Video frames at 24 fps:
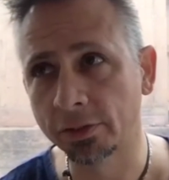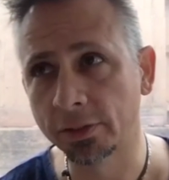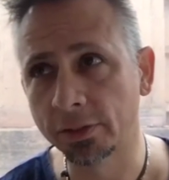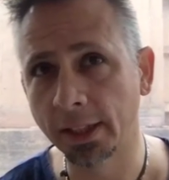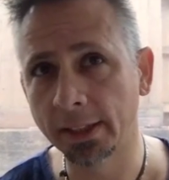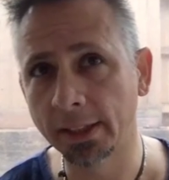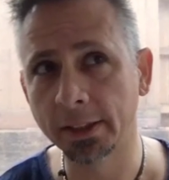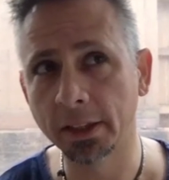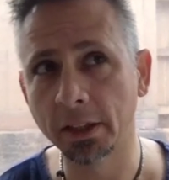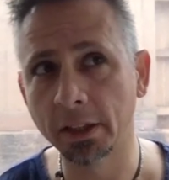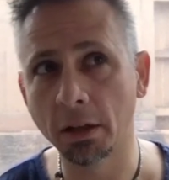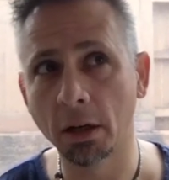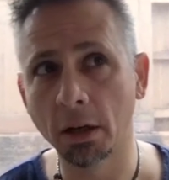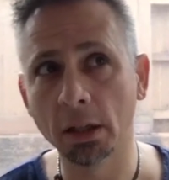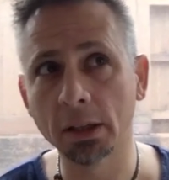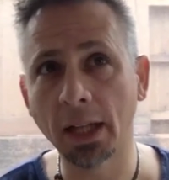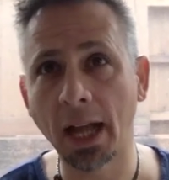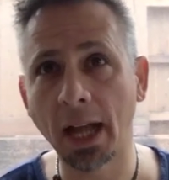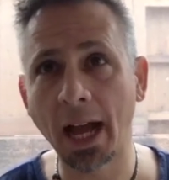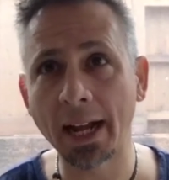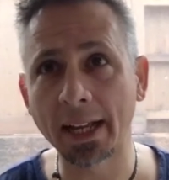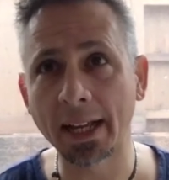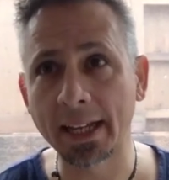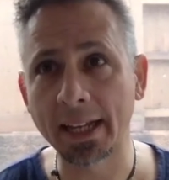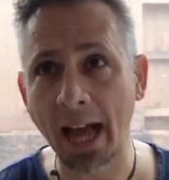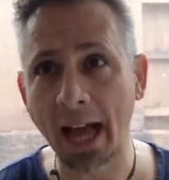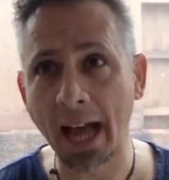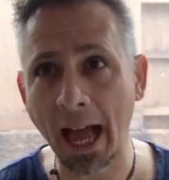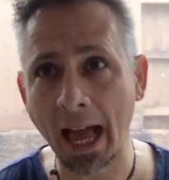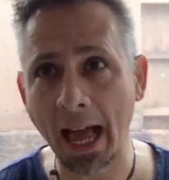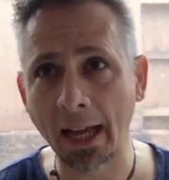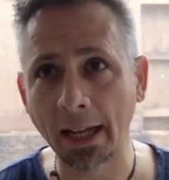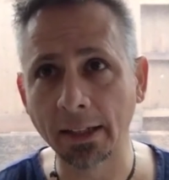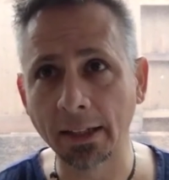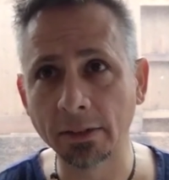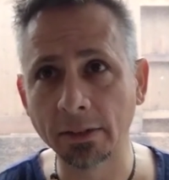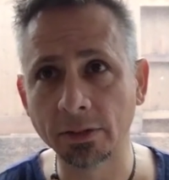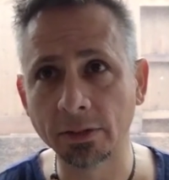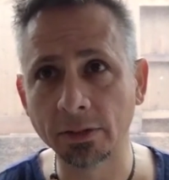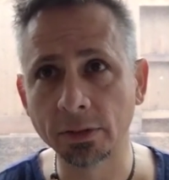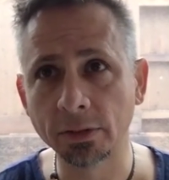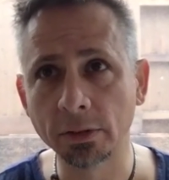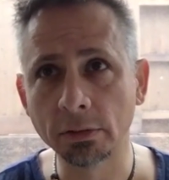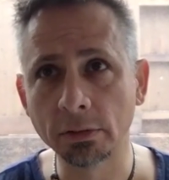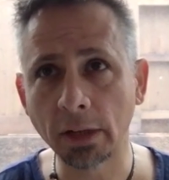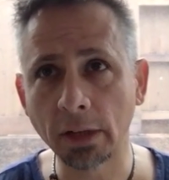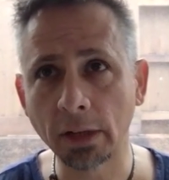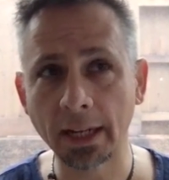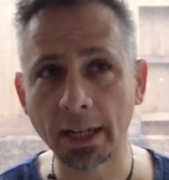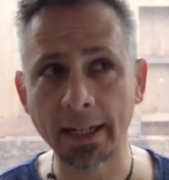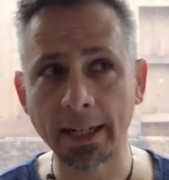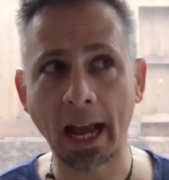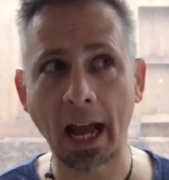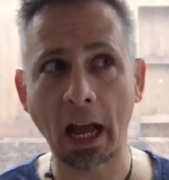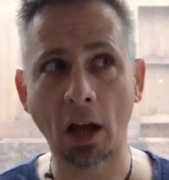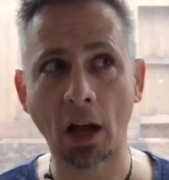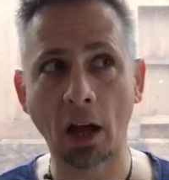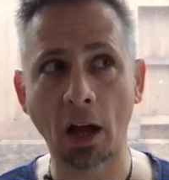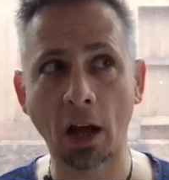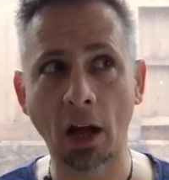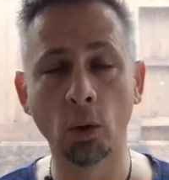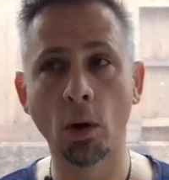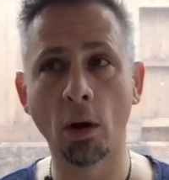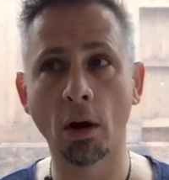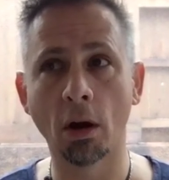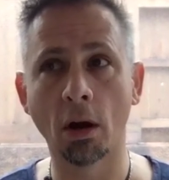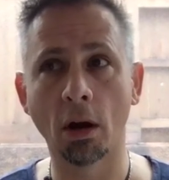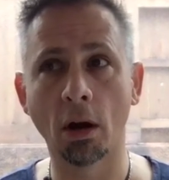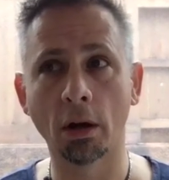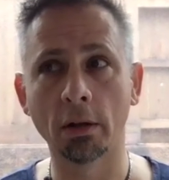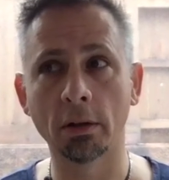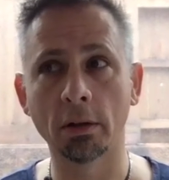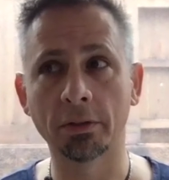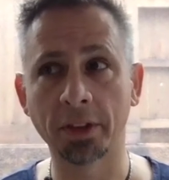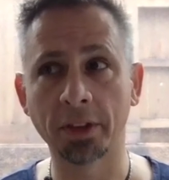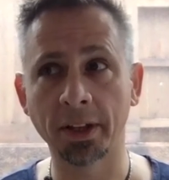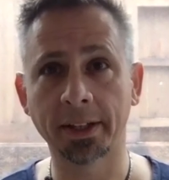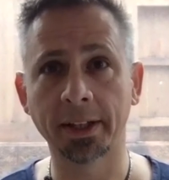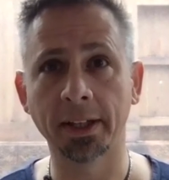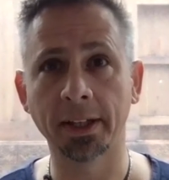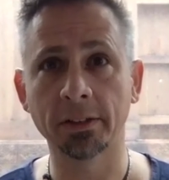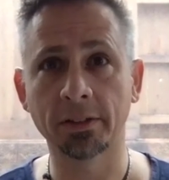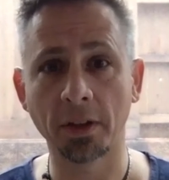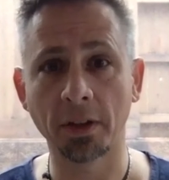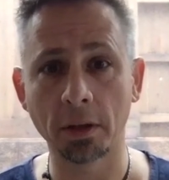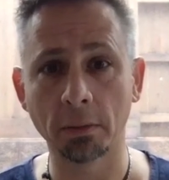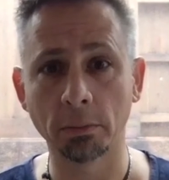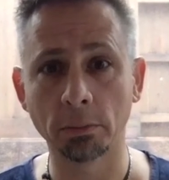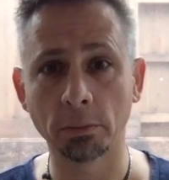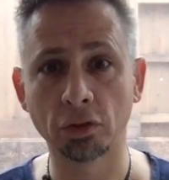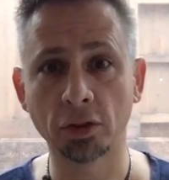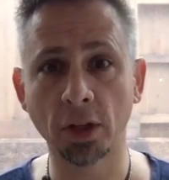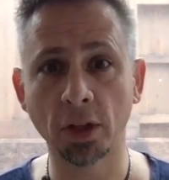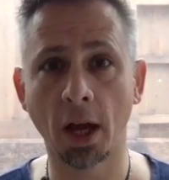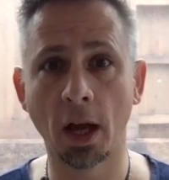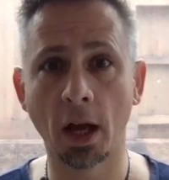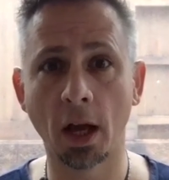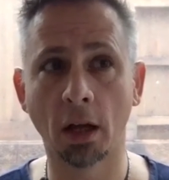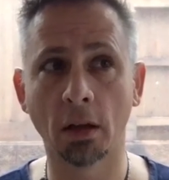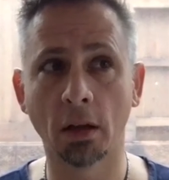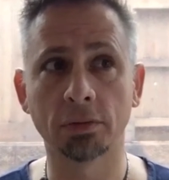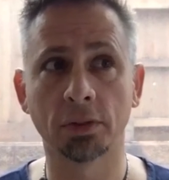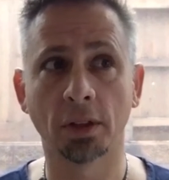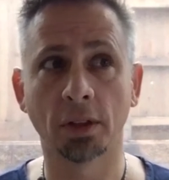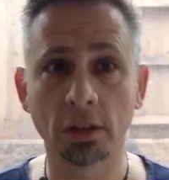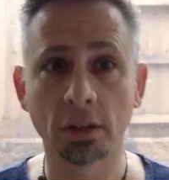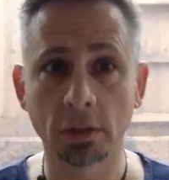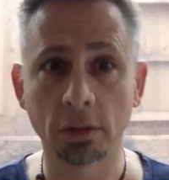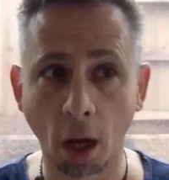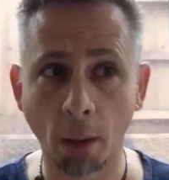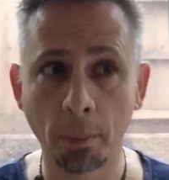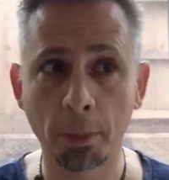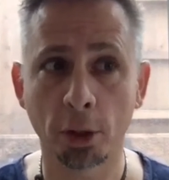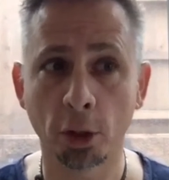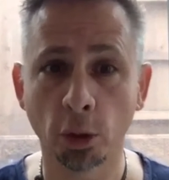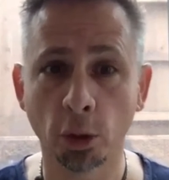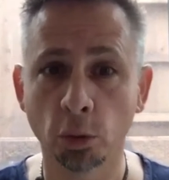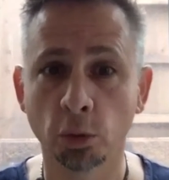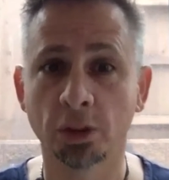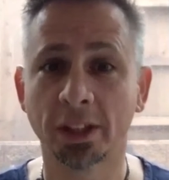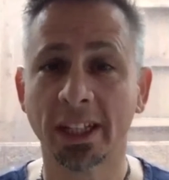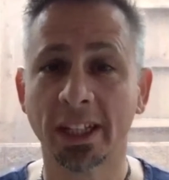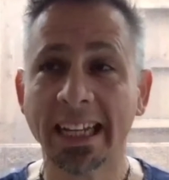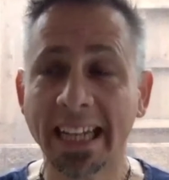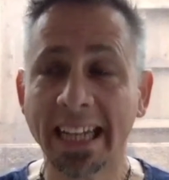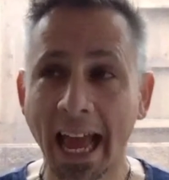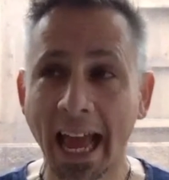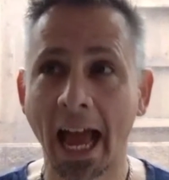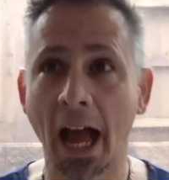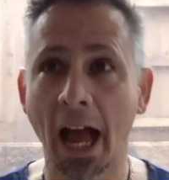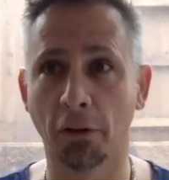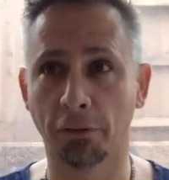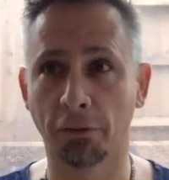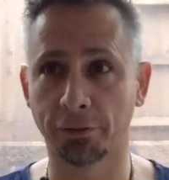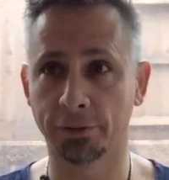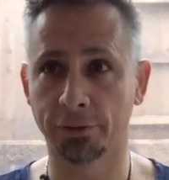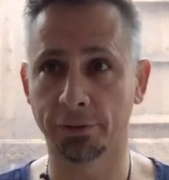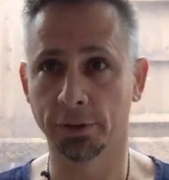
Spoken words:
that there are a lot of guys right now who are thinking to themselves, WTF?